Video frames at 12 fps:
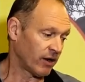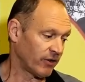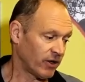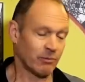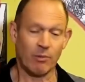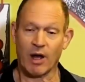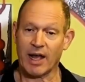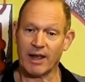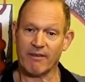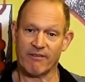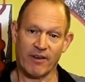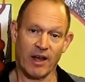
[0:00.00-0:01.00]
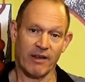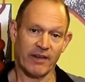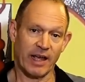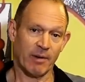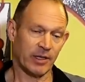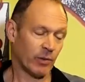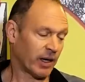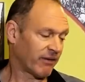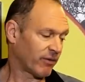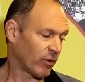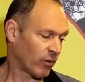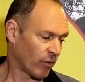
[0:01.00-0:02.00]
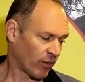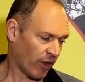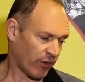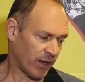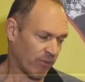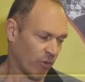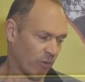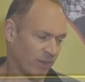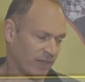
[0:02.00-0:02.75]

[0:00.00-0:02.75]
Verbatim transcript: use my 5.8 by 24 or the three port